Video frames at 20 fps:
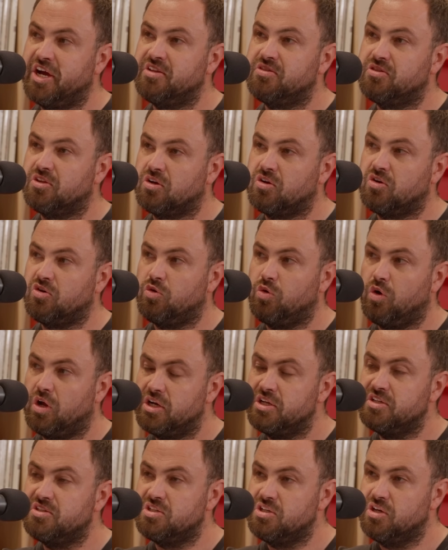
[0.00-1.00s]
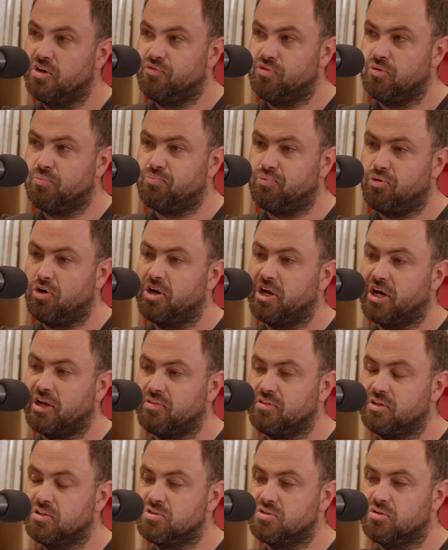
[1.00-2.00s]
the quality of the
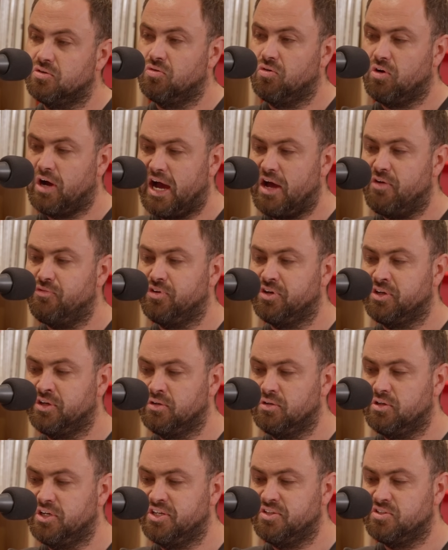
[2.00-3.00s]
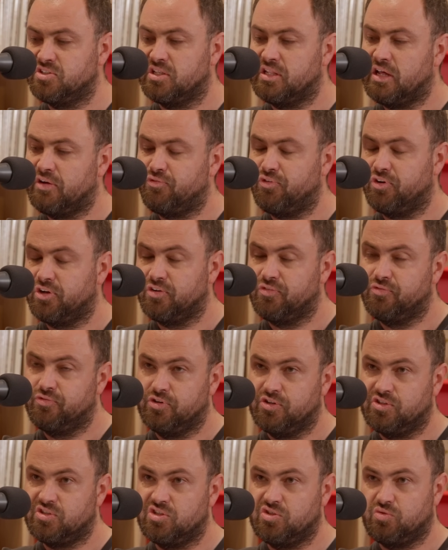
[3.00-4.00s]
product that's arriving in South Africa
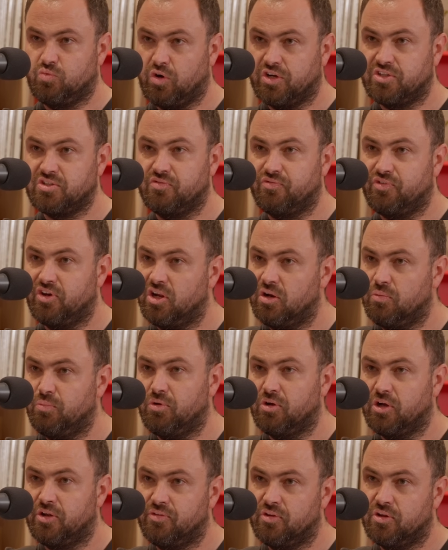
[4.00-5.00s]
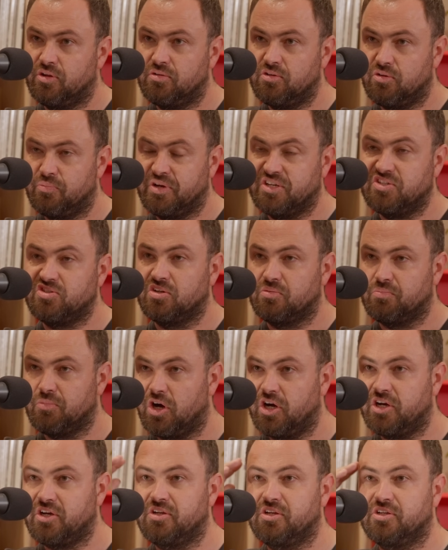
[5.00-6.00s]
versus what's available on the domestic
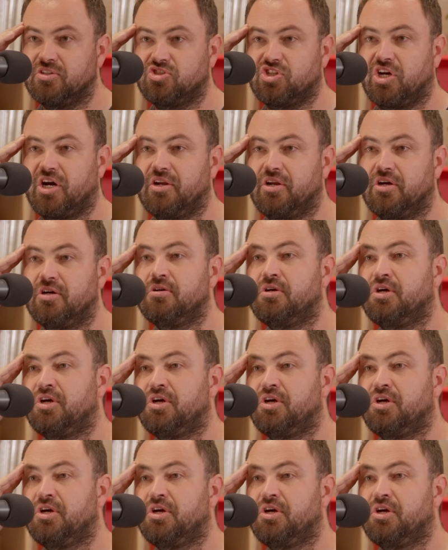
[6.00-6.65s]
market in China?